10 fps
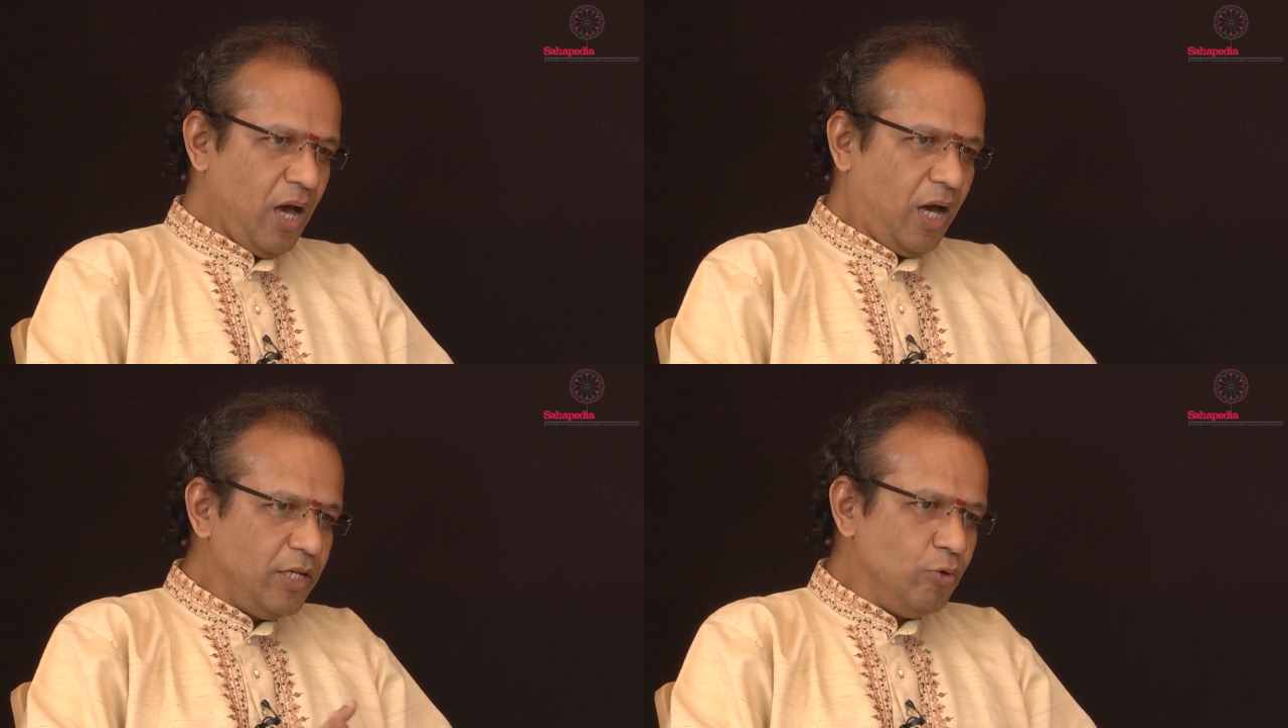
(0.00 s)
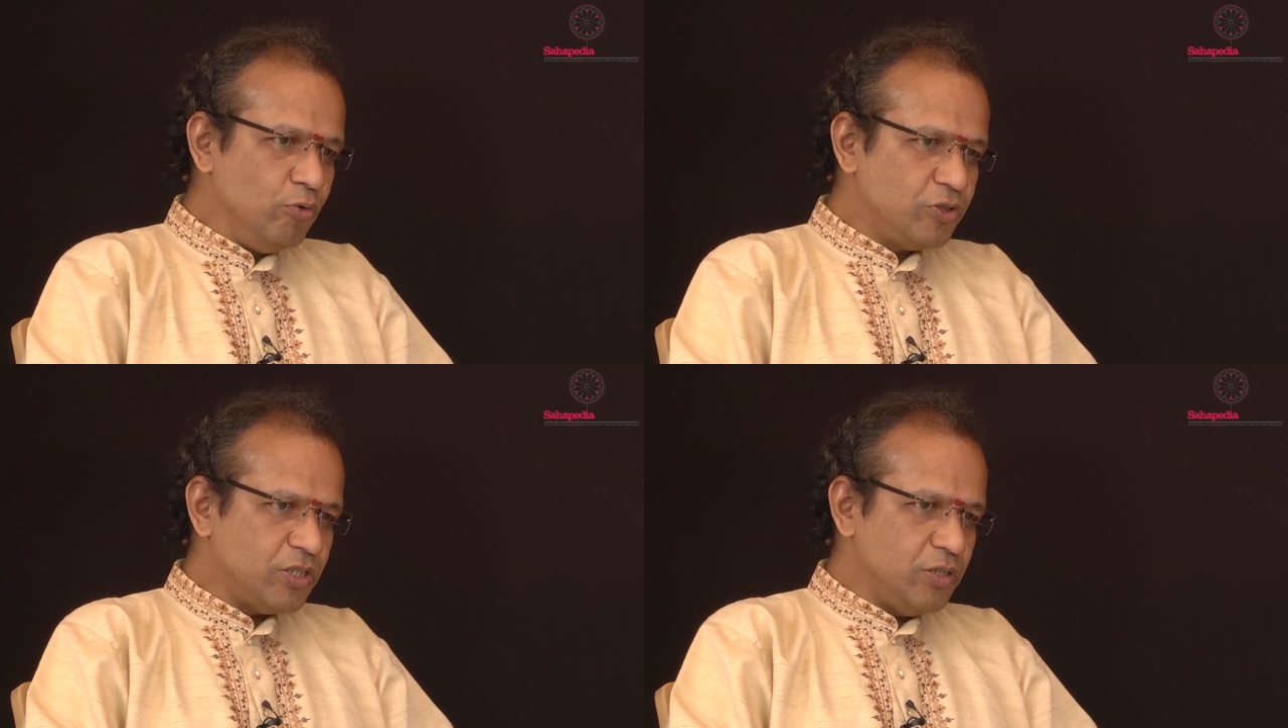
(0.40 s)
I
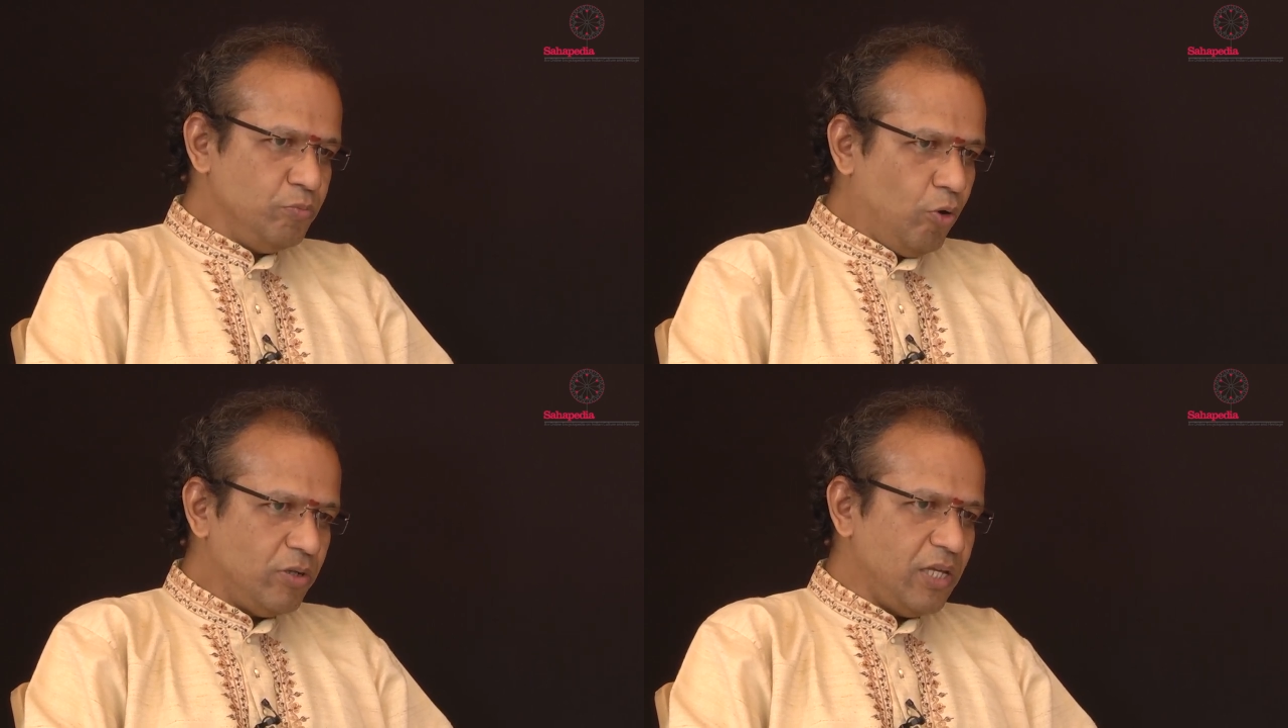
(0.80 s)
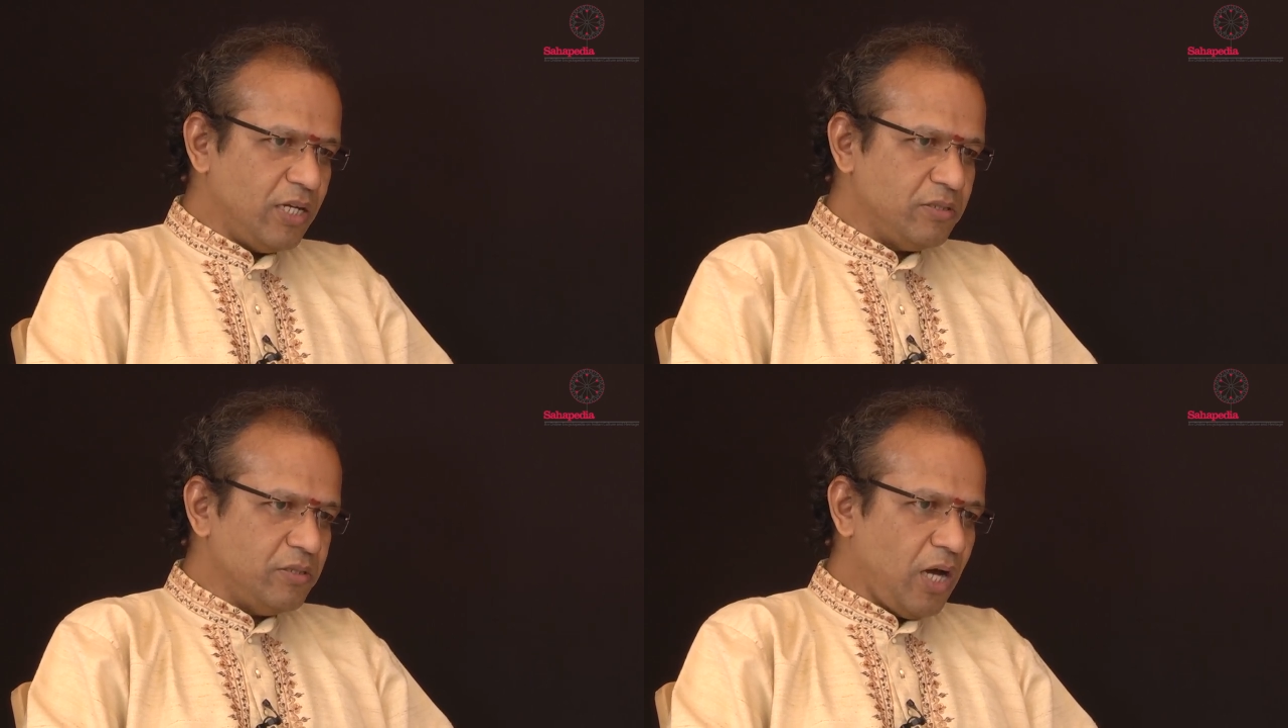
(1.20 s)
used more
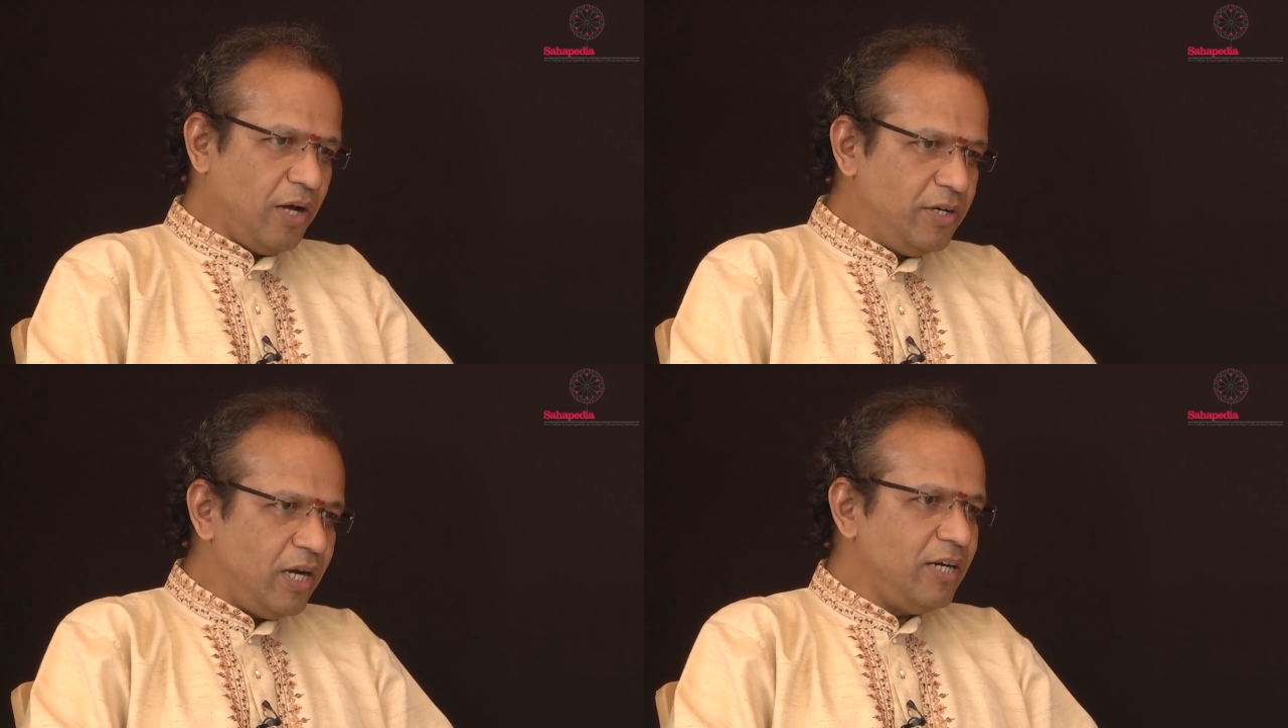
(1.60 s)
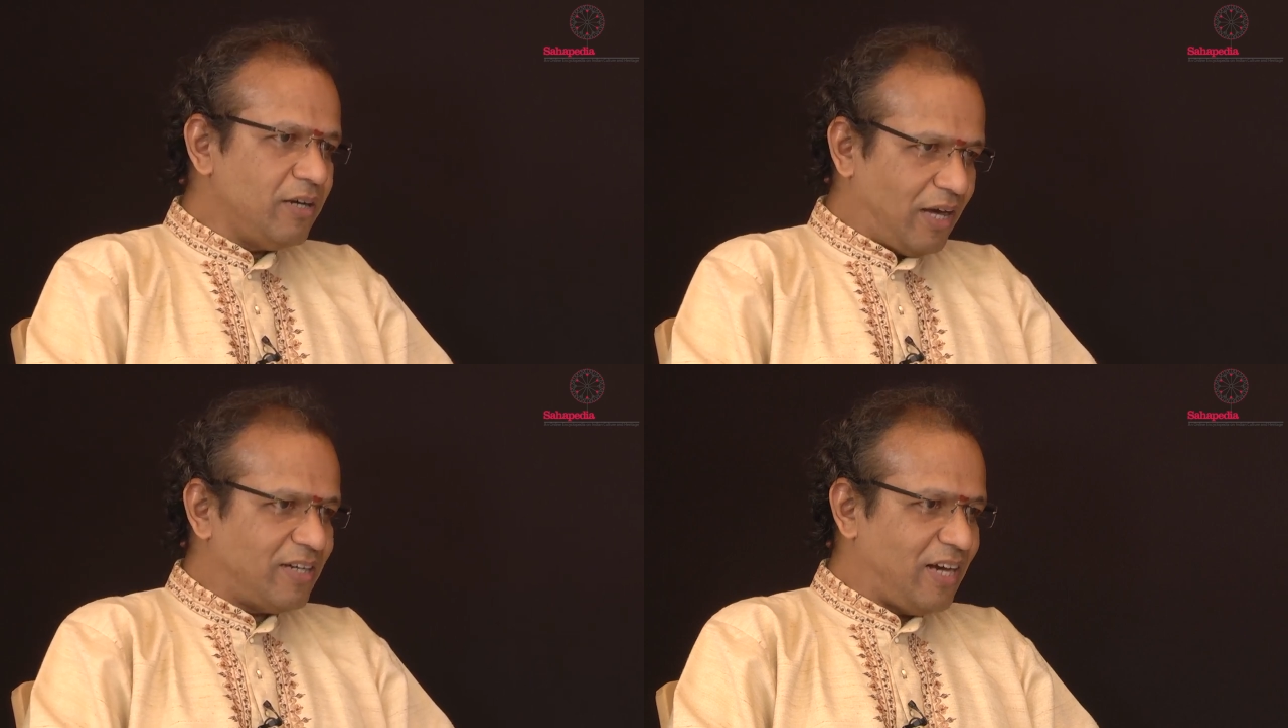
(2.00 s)
than 100
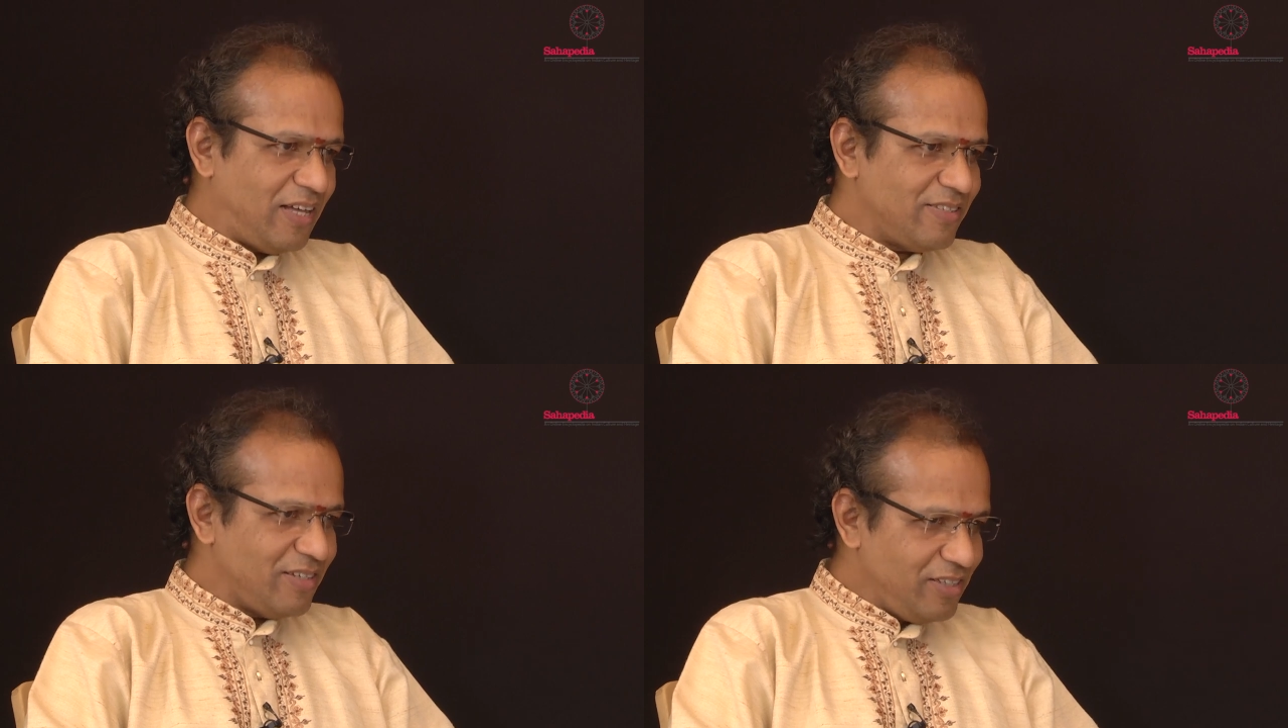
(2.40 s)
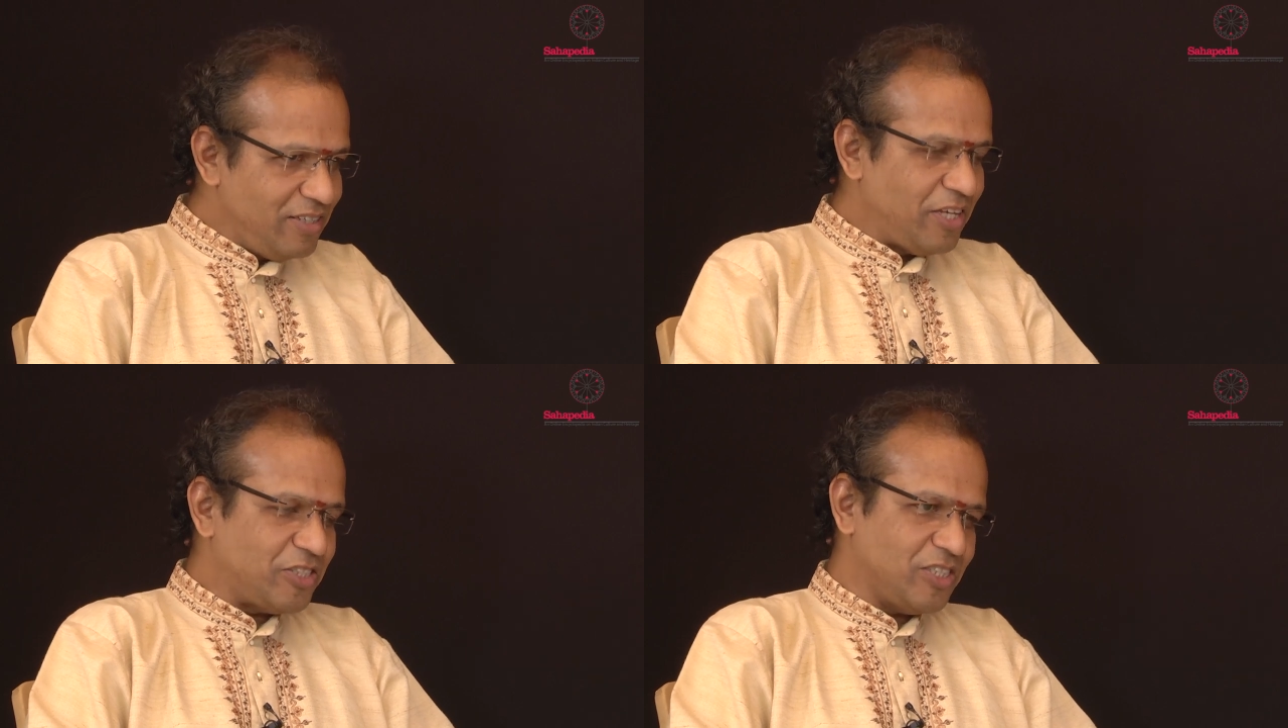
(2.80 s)
ragas
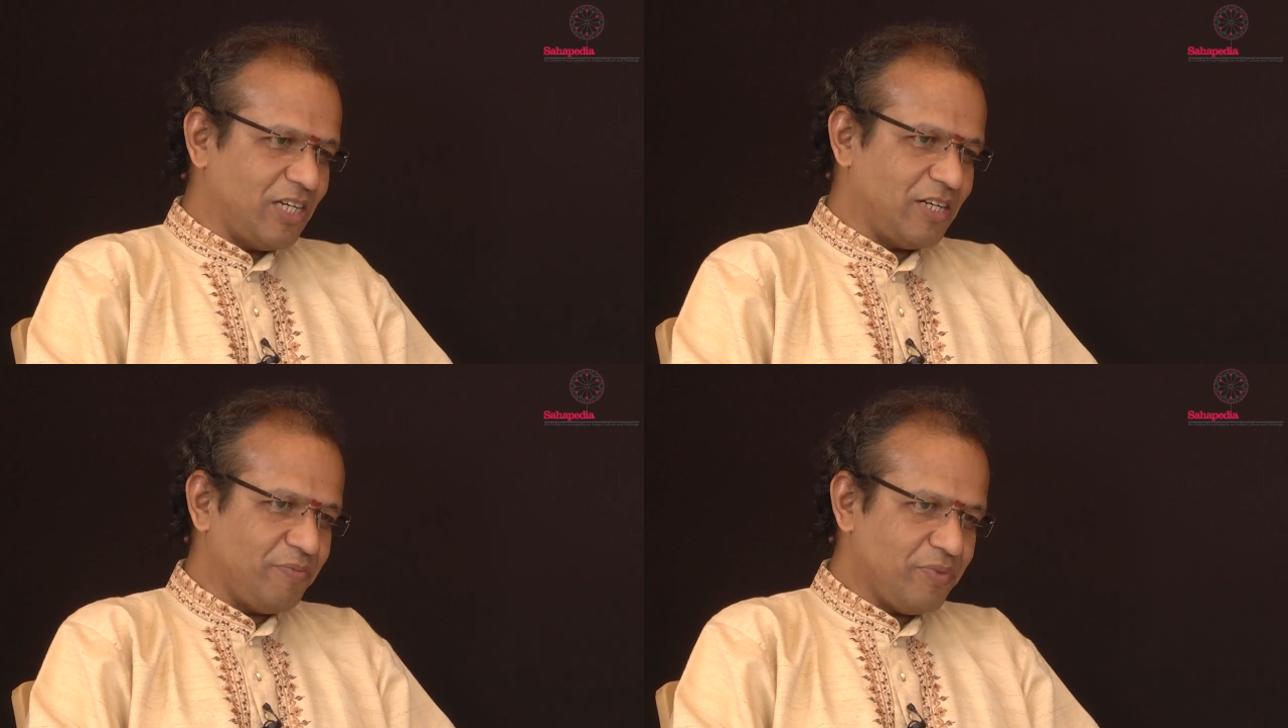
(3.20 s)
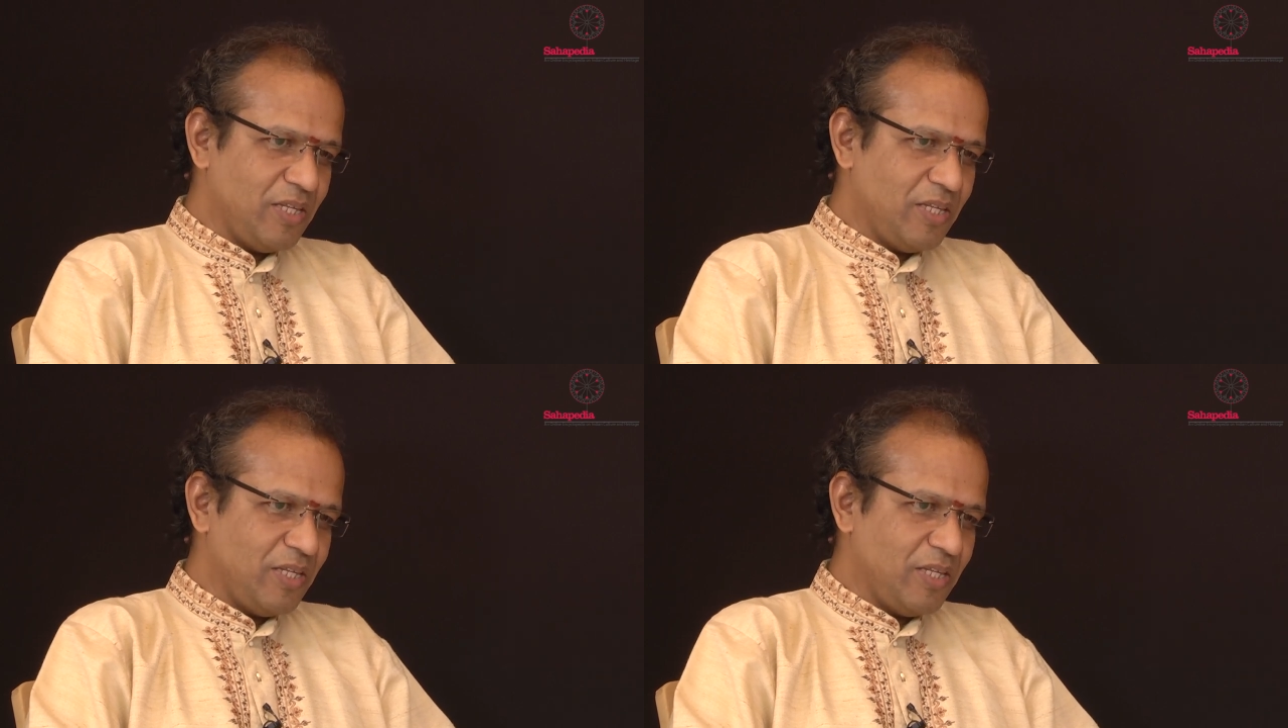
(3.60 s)
in Yakshagana.